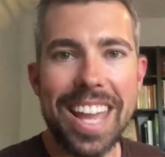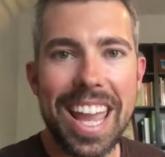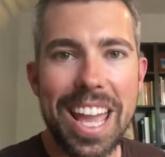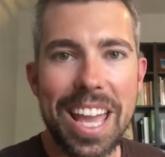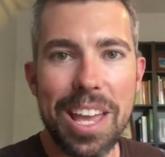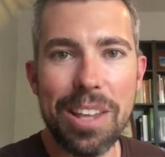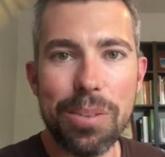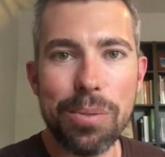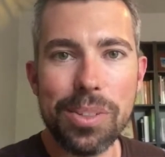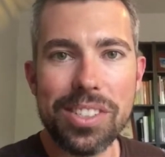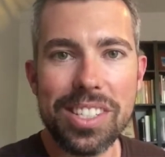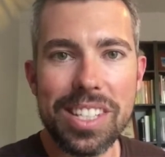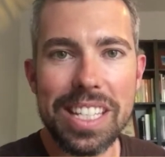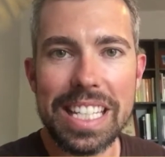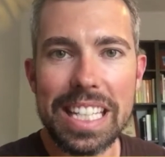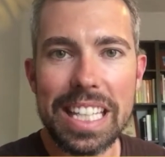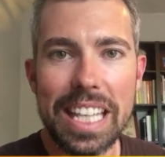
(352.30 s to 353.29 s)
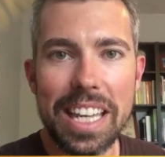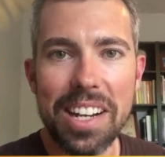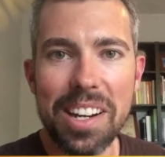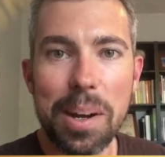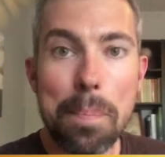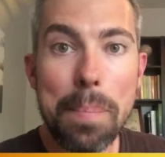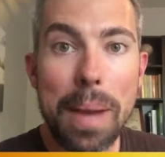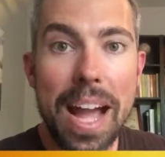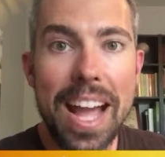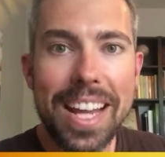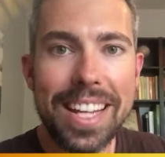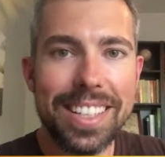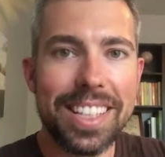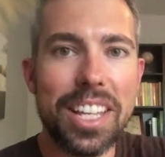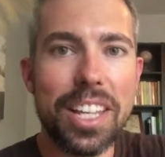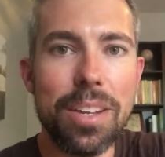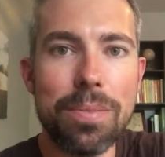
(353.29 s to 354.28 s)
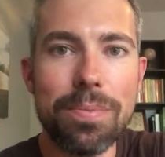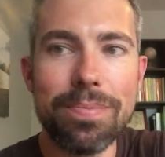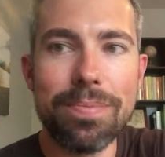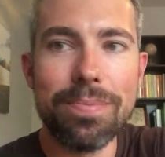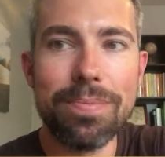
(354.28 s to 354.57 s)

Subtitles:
and we'll see you later. Bye. Thank you.